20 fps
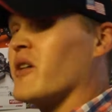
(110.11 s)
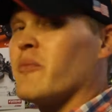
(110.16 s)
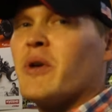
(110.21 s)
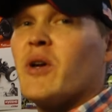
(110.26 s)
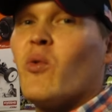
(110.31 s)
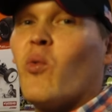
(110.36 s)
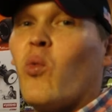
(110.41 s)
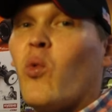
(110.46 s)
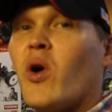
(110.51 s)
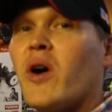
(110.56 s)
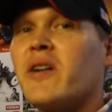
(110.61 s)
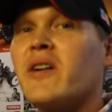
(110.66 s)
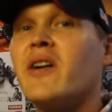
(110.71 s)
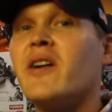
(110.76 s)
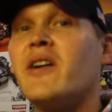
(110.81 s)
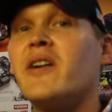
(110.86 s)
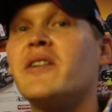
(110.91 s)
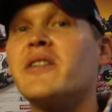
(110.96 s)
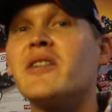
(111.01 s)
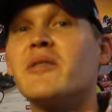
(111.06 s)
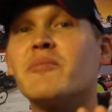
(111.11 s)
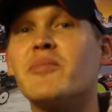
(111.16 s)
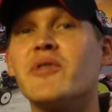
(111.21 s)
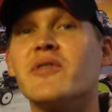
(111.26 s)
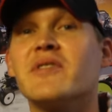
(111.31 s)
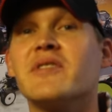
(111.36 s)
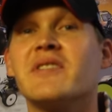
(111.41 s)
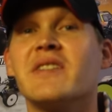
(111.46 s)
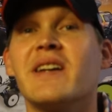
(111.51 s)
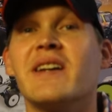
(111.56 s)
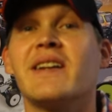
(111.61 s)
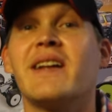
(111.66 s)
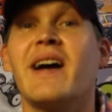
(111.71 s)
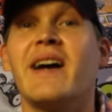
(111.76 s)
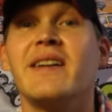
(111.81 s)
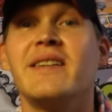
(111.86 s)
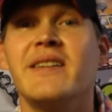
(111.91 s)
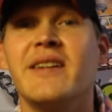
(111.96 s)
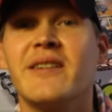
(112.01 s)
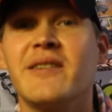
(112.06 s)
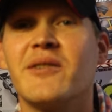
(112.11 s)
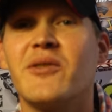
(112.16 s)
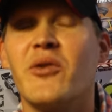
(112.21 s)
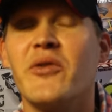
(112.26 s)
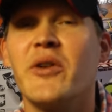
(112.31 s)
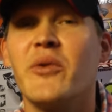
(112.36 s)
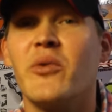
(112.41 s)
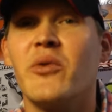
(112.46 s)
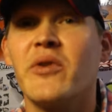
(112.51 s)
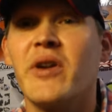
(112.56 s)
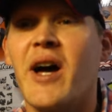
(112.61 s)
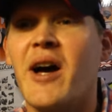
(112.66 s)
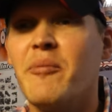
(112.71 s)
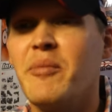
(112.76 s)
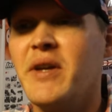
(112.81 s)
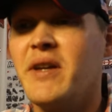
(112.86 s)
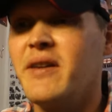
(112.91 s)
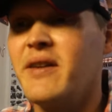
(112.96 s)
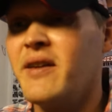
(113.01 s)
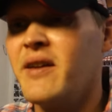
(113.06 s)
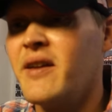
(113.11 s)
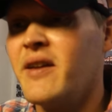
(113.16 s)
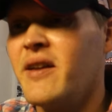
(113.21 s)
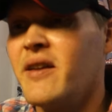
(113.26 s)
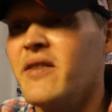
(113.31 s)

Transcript: they'll be one hundred percent identical. They will not be.